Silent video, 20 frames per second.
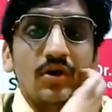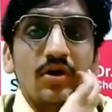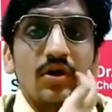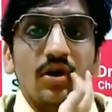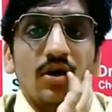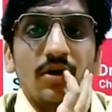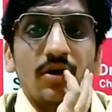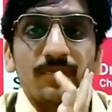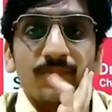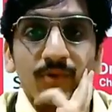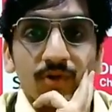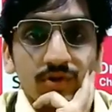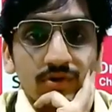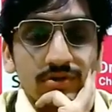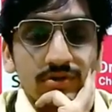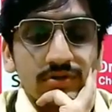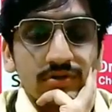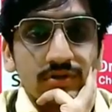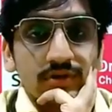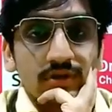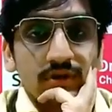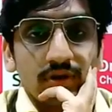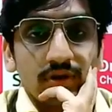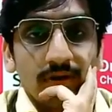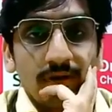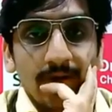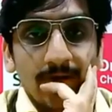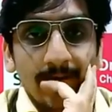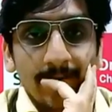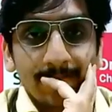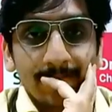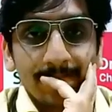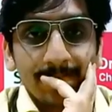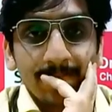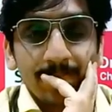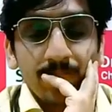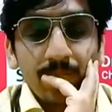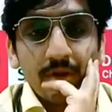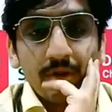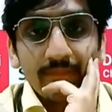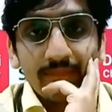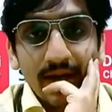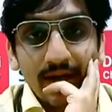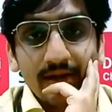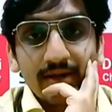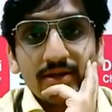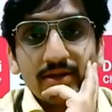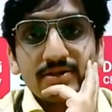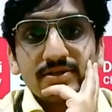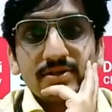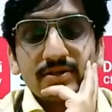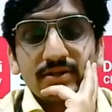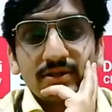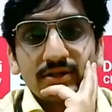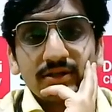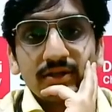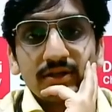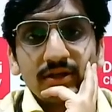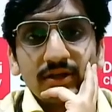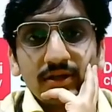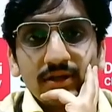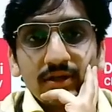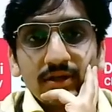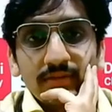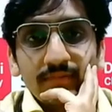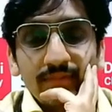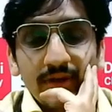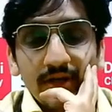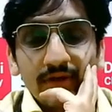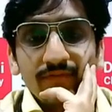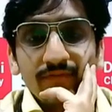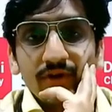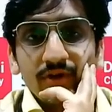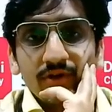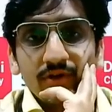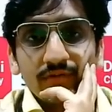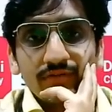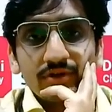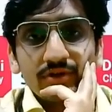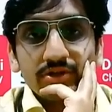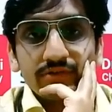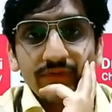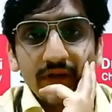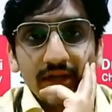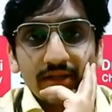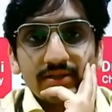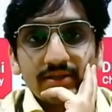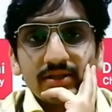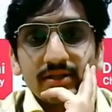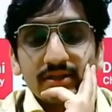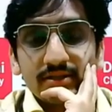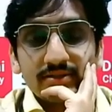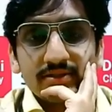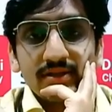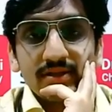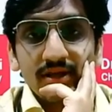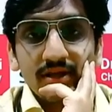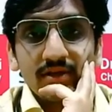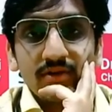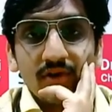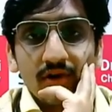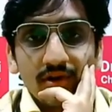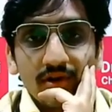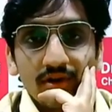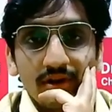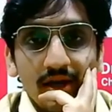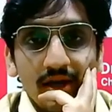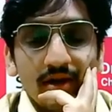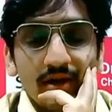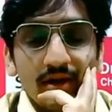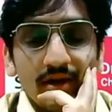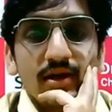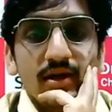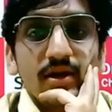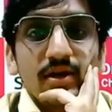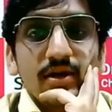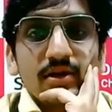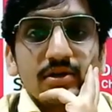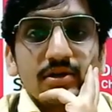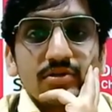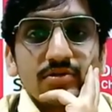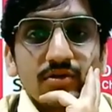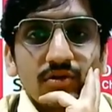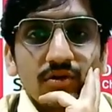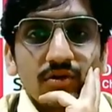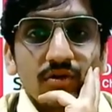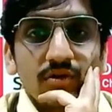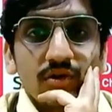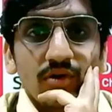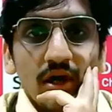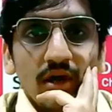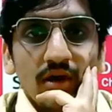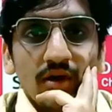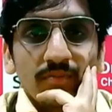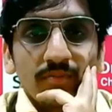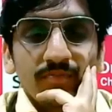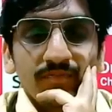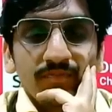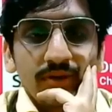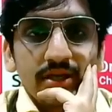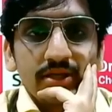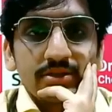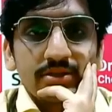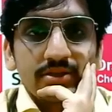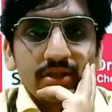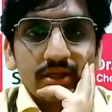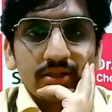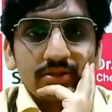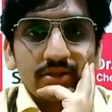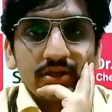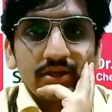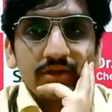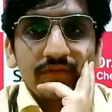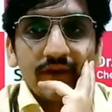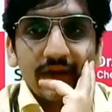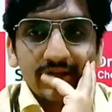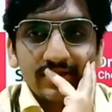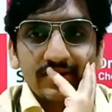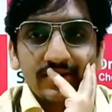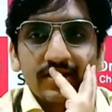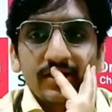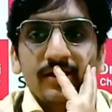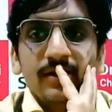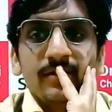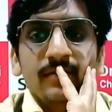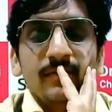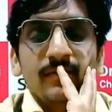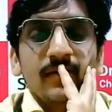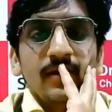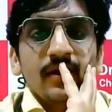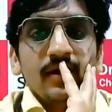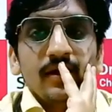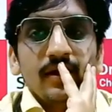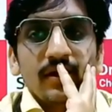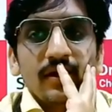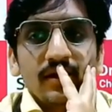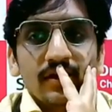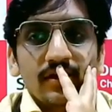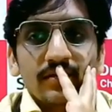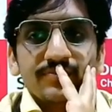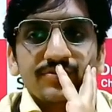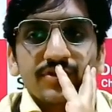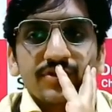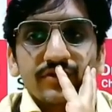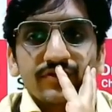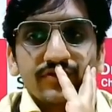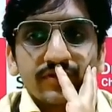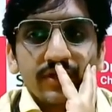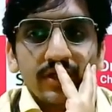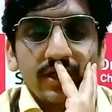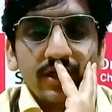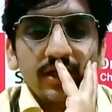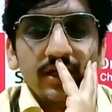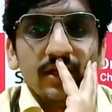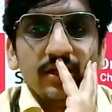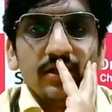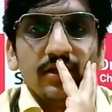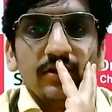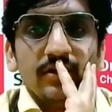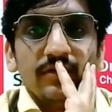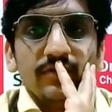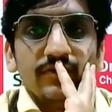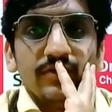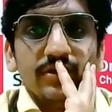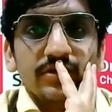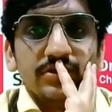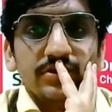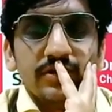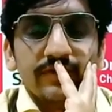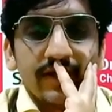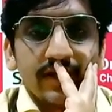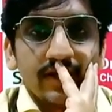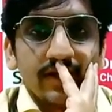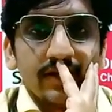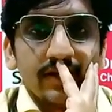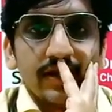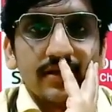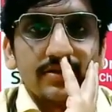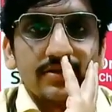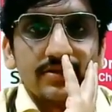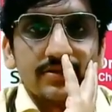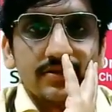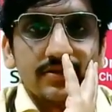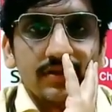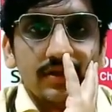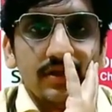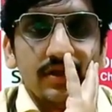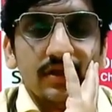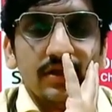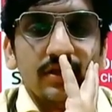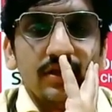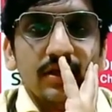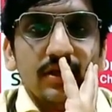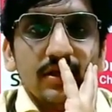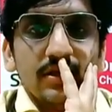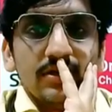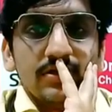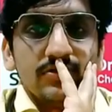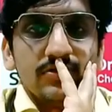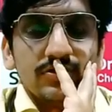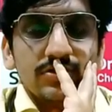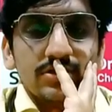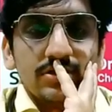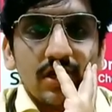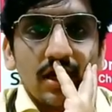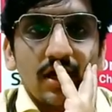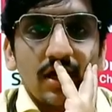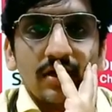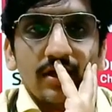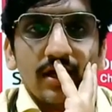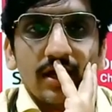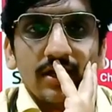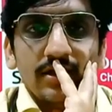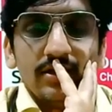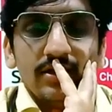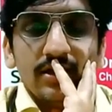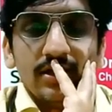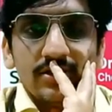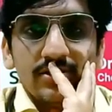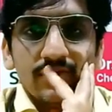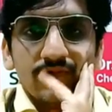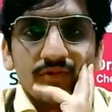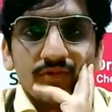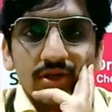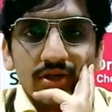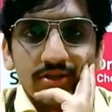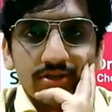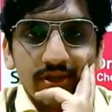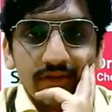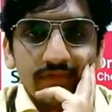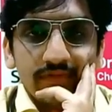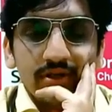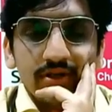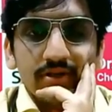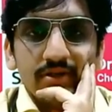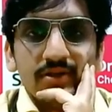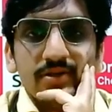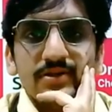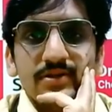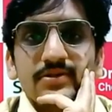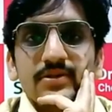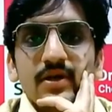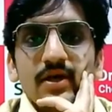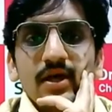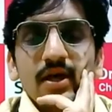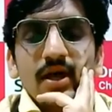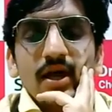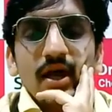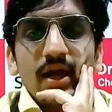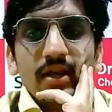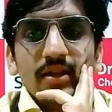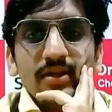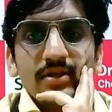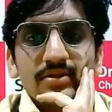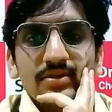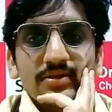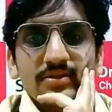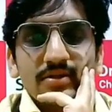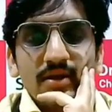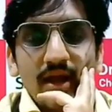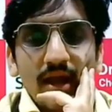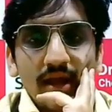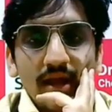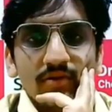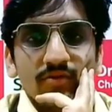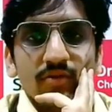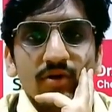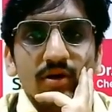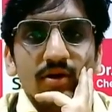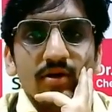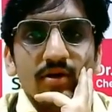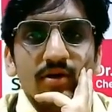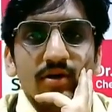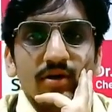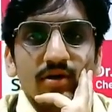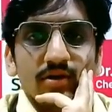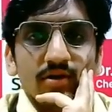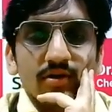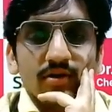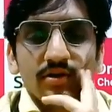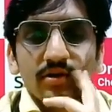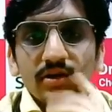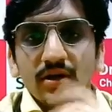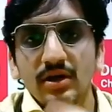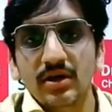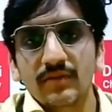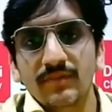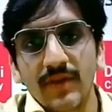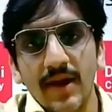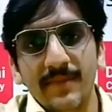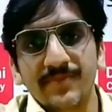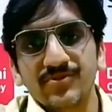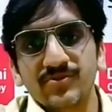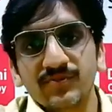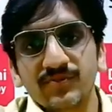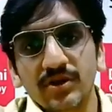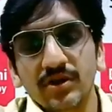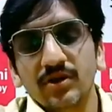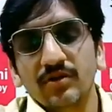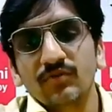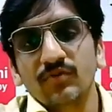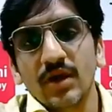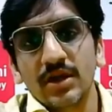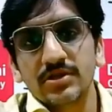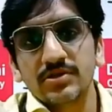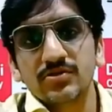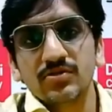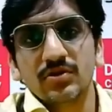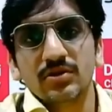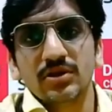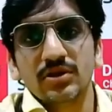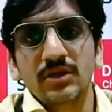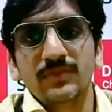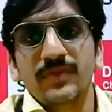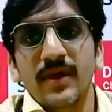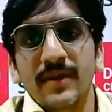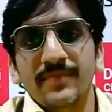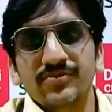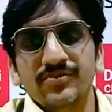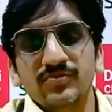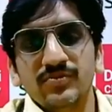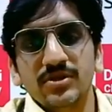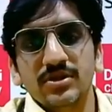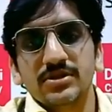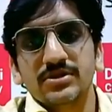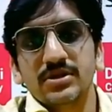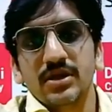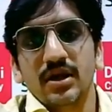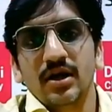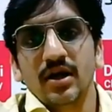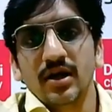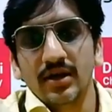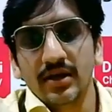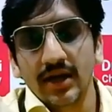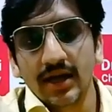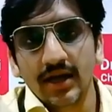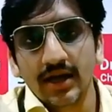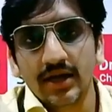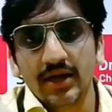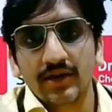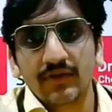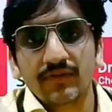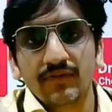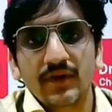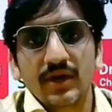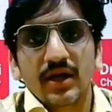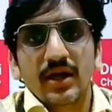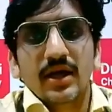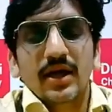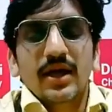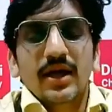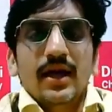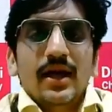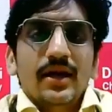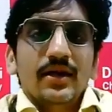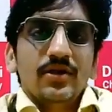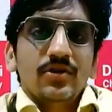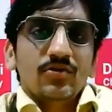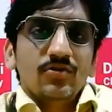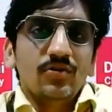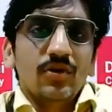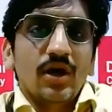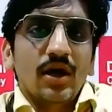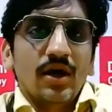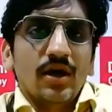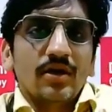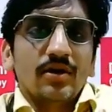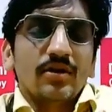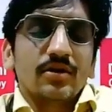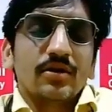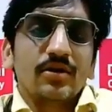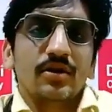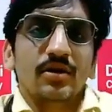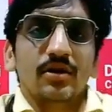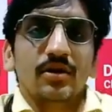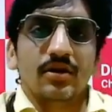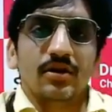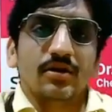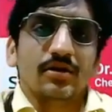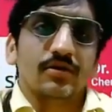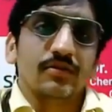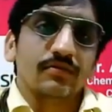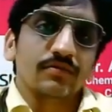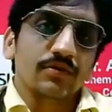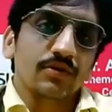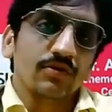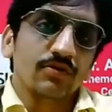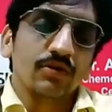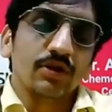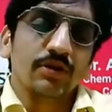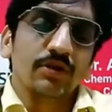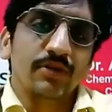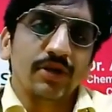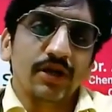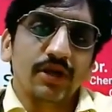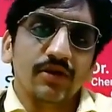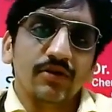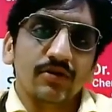post marriage, the benefit of this vaccine is really not there. So, please consider vaccinating. In terms of screening, the cervical cancer screening should start at the age of 27 years, and this is an annual pap smear. Once your three pap smears are negative, and you are limiting